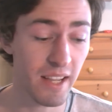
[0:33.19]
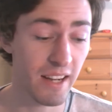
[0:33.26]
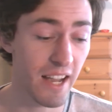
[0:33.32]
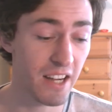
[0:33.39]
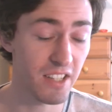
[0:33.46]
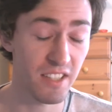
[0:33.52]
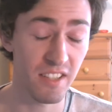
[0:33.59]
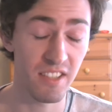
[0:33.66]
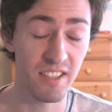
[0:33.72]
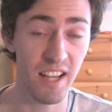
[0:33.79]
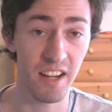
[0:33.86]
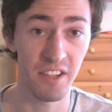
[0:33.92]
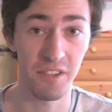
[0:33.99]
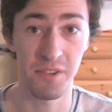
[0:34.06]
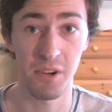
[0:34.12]
and I actually
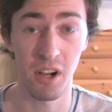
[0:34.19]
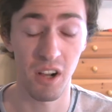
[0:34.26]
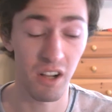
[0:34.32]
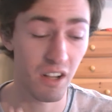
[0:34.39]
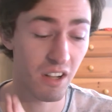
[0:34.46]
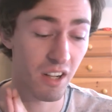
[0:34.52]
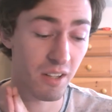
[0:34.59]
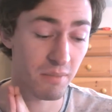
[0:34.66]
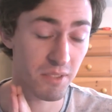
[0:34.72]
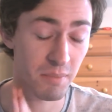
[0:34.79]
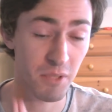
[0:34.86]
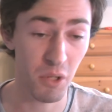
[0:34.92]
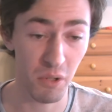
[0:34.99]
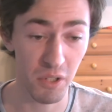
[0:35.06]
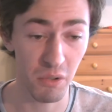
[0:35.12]
decided to draw some
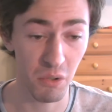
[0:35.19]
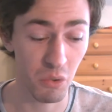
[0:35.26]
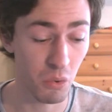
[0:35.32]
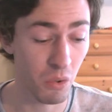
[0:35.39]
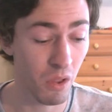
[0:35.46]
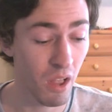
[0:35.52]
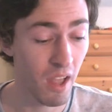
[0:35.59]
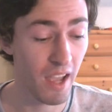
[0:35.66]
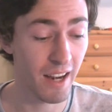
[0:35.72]
Tokyo Ghoul,